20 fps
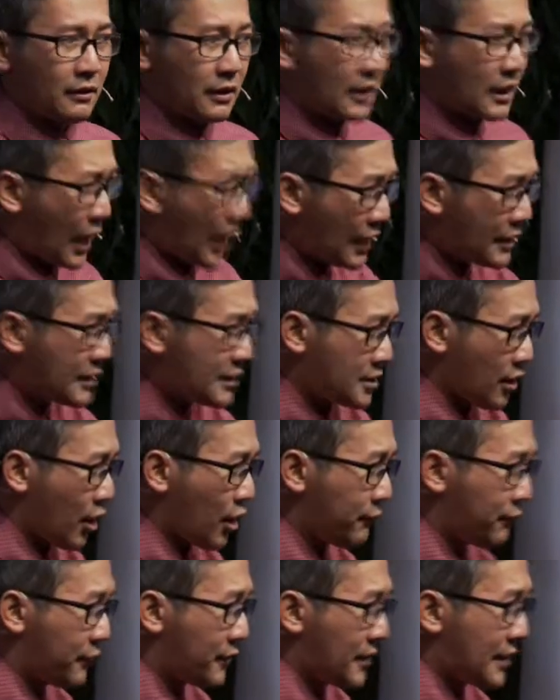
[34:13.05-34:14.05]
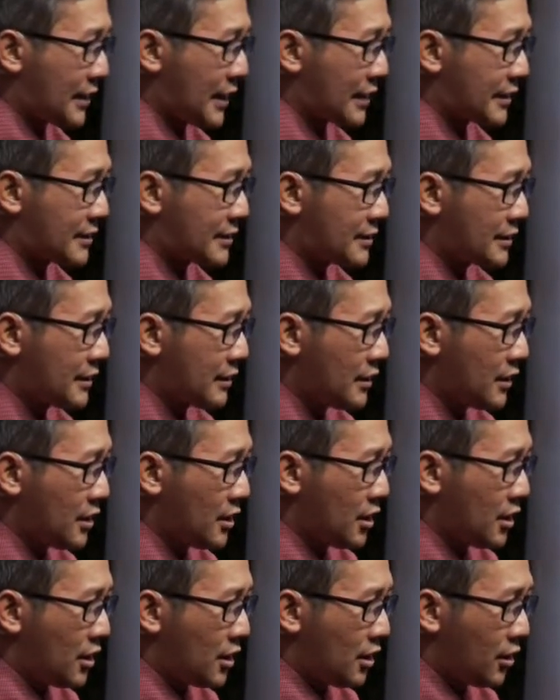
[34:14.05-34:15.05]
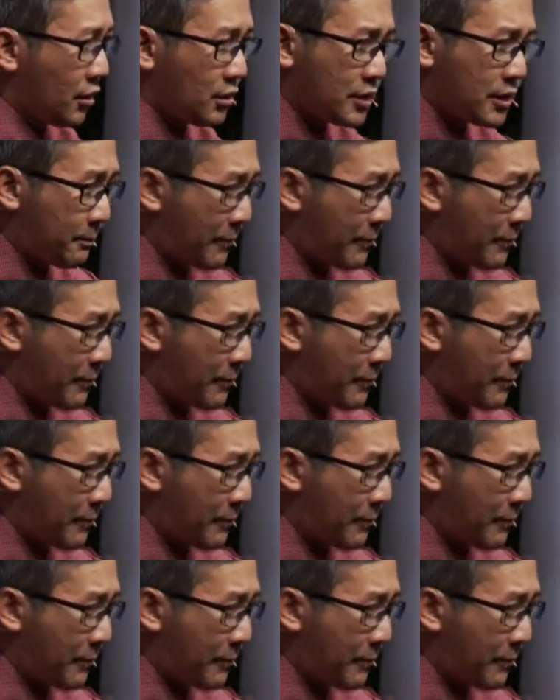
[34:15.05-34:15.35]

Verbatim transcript: God is offering us all the